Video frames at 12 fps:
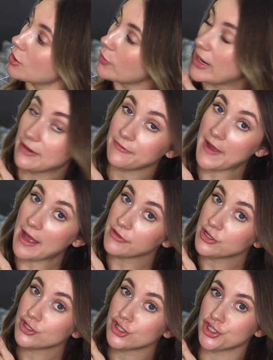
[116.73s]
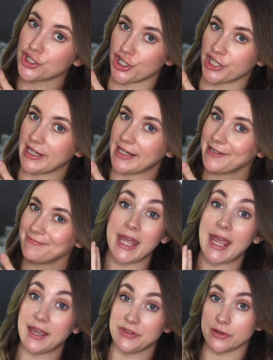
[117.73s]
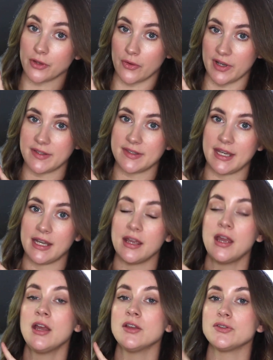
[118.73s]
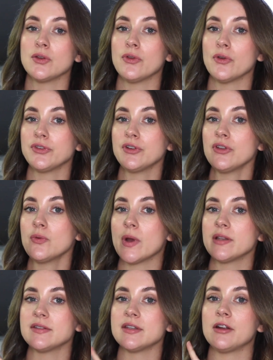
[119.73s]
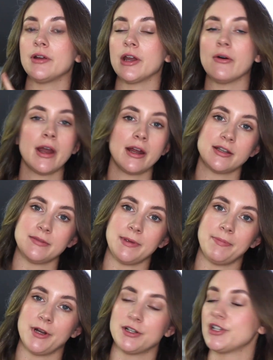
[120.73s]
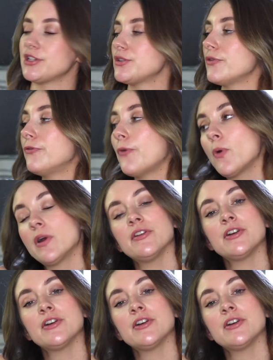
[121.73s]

Grandfather's Journey, and The Lotus Seed. So those are the ones that are required to be purchased for the